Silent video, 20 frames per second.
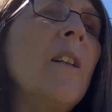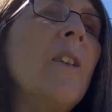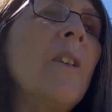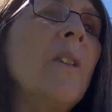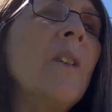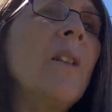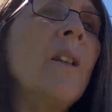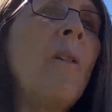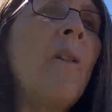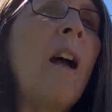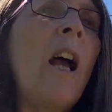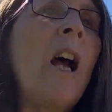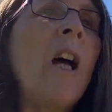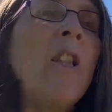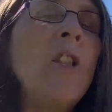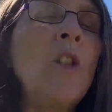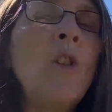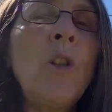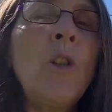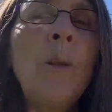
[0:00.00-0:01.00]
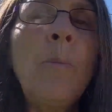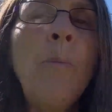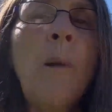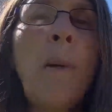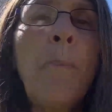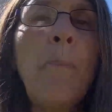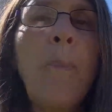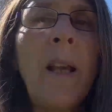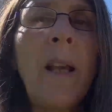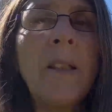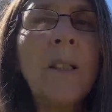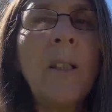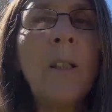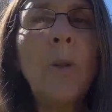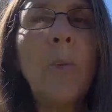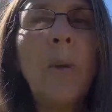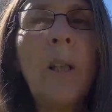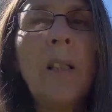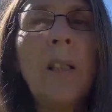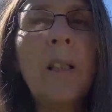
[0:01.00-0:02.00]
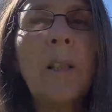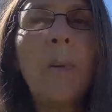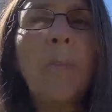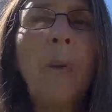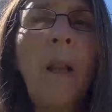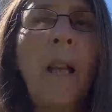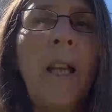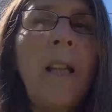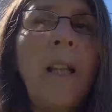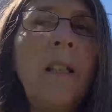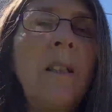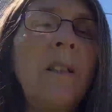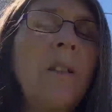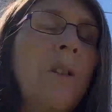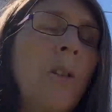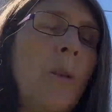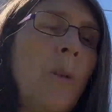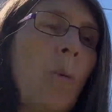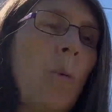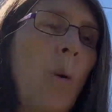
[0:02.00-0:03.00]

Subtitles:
I do my best to explain to